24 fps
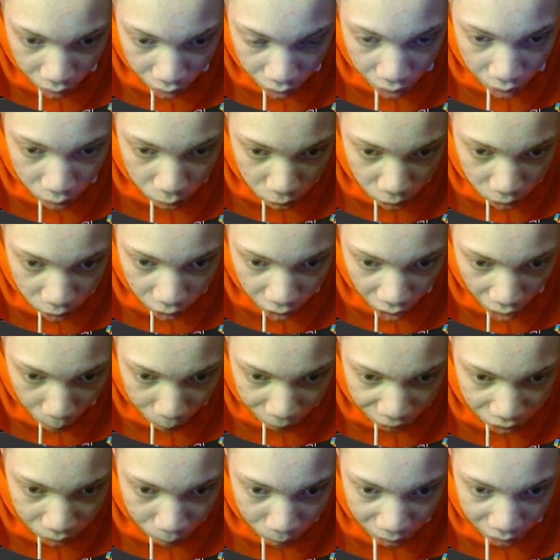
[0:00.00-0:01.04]
and we're gonna copy
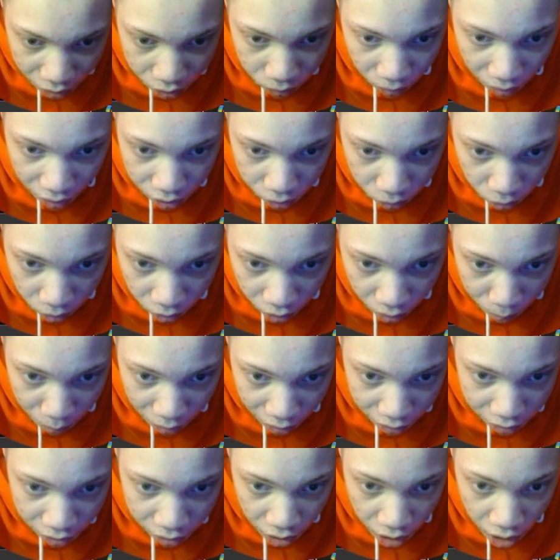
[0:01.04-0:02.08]
some of this, right? So we're gonna come to
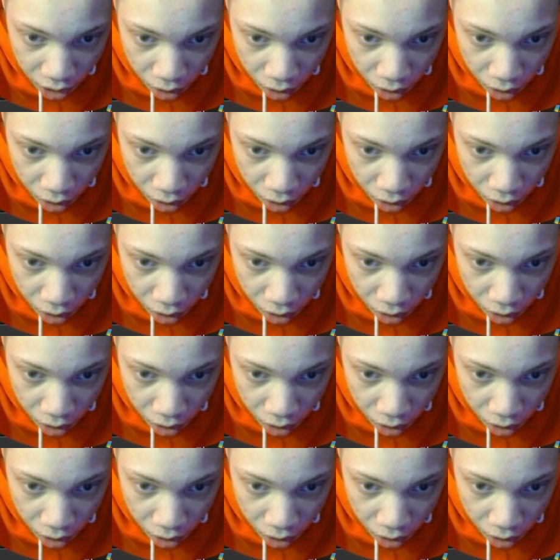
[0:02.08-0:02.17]
this.